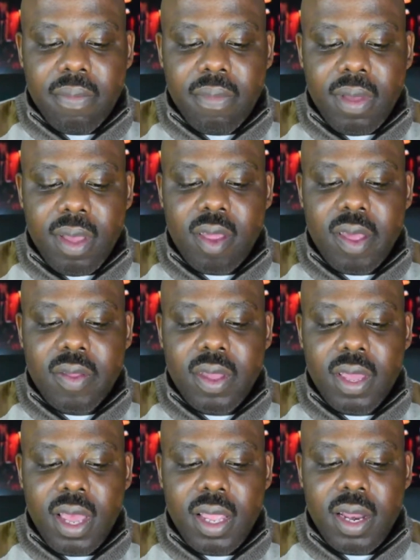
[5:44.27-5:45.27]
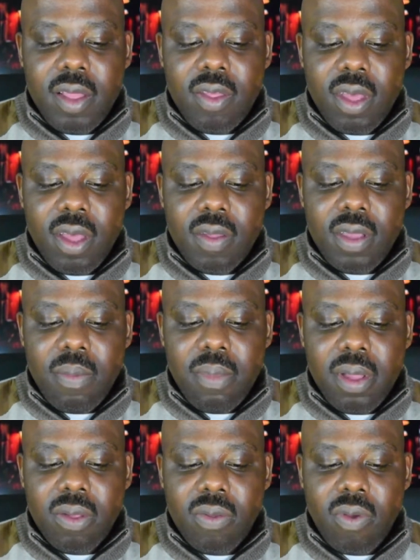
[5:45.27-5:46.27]
It says the Kennedy-Johnson
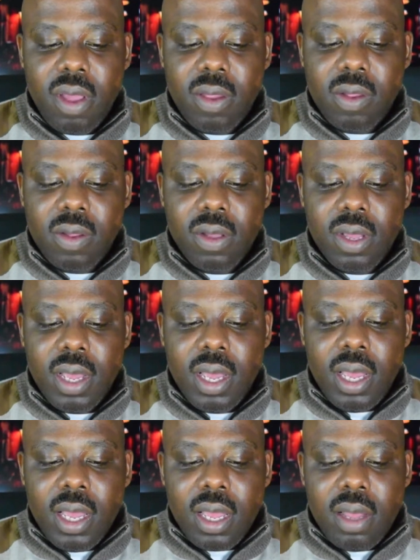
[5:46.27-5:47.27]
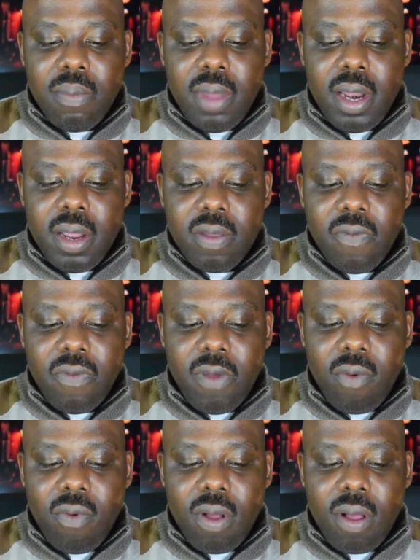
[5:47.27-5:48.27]
administration committed the
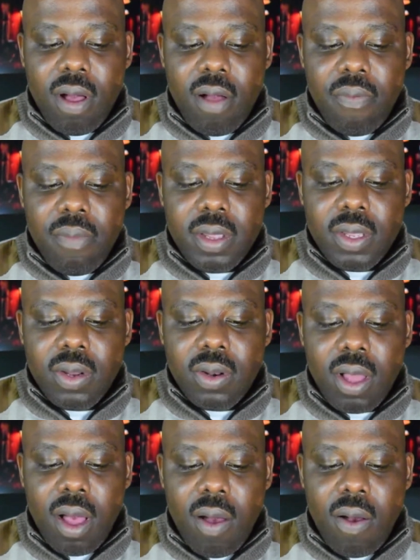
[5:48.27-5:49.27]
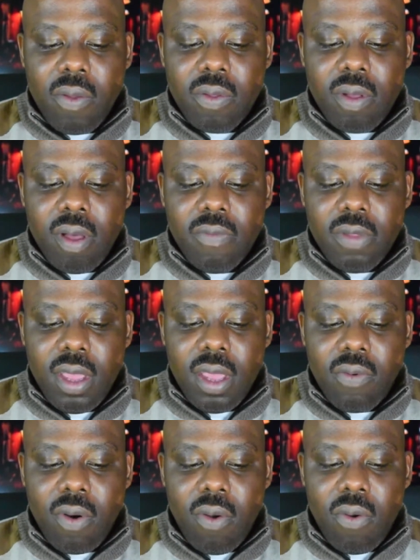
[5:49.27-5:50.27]
federal government to the cause of
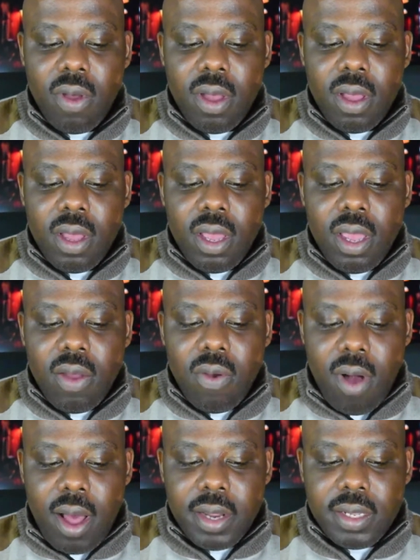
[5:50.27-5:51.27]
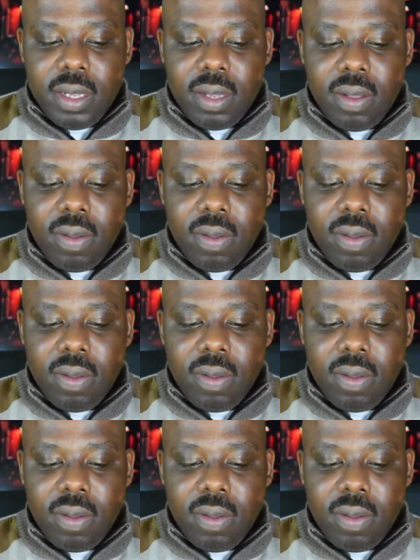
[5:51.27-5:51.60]
Negro equality.